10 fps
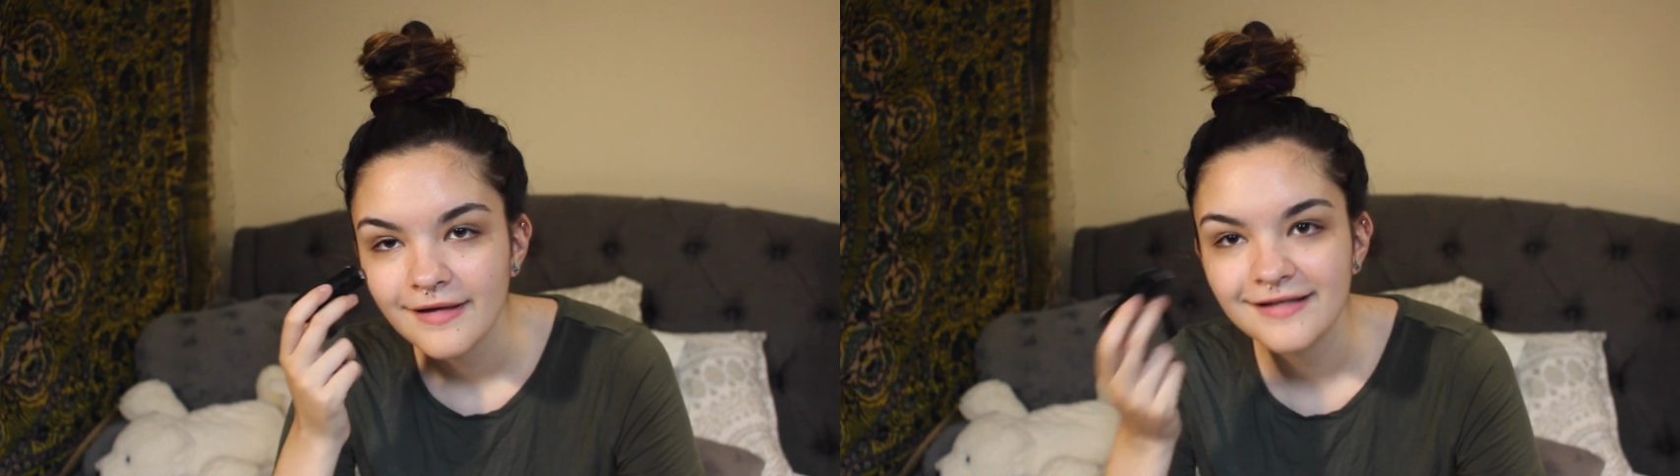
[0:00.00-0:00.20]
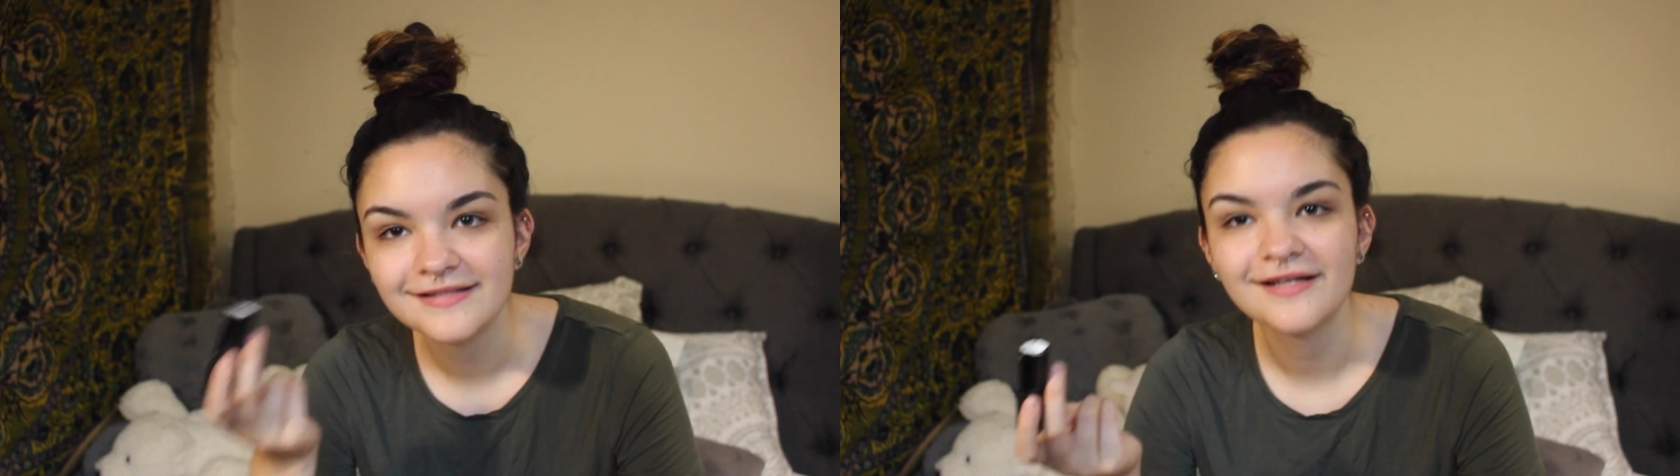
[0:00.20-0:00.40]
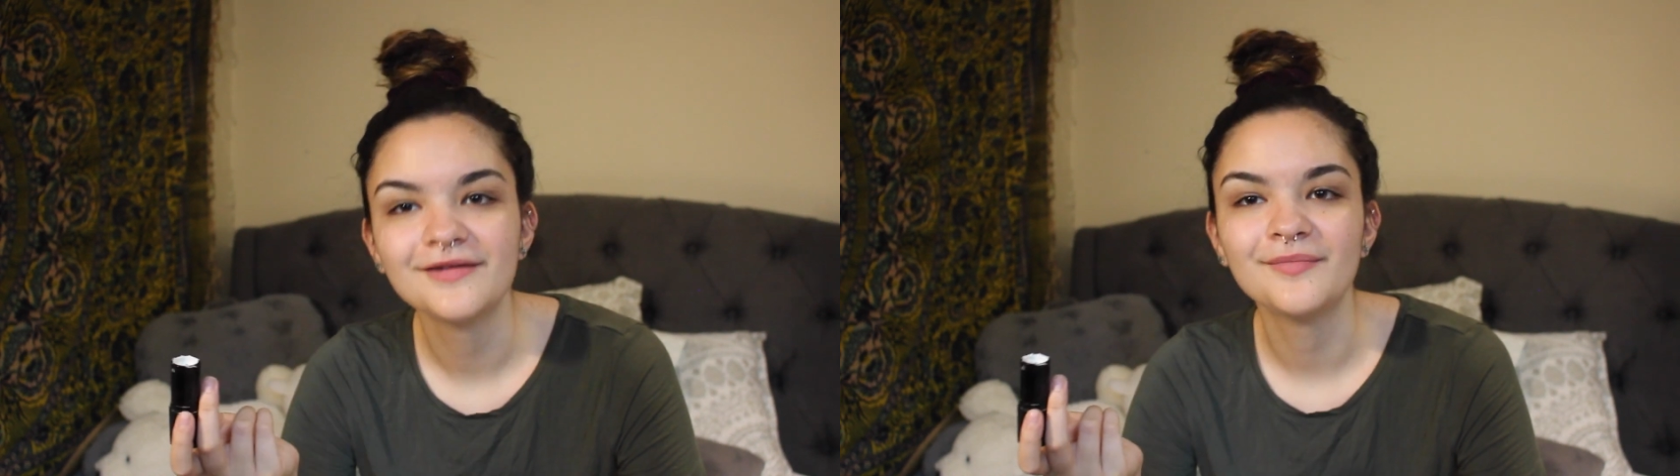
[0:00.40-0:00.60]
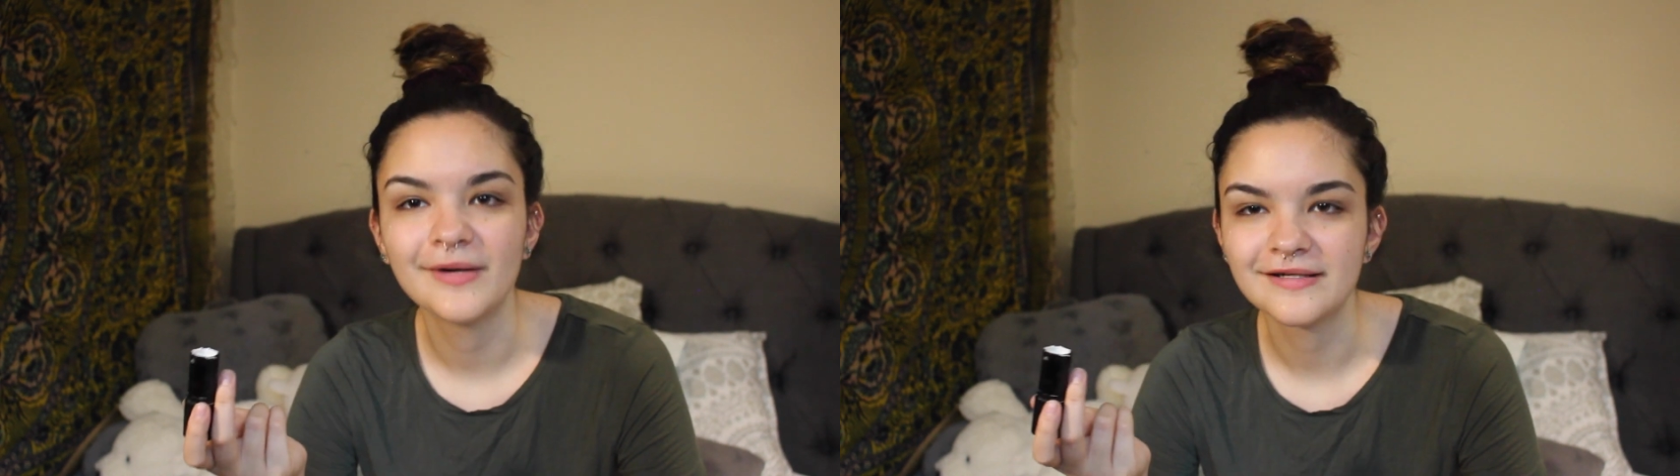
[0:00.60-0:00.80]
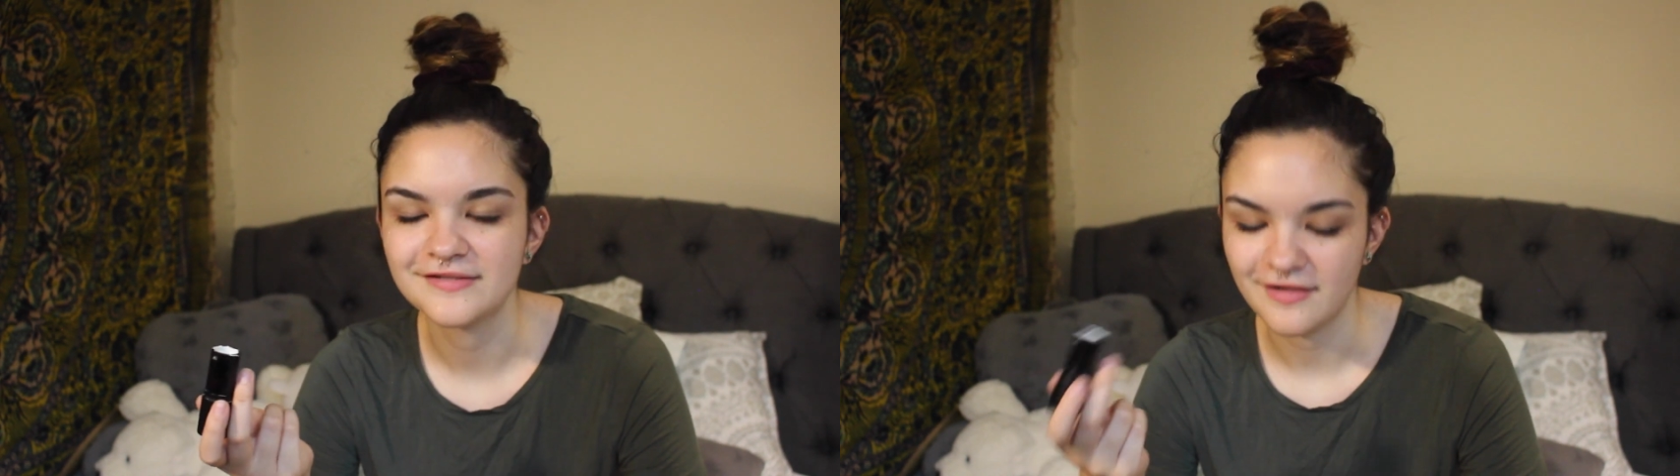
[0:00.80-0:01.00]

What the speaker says: until it breaks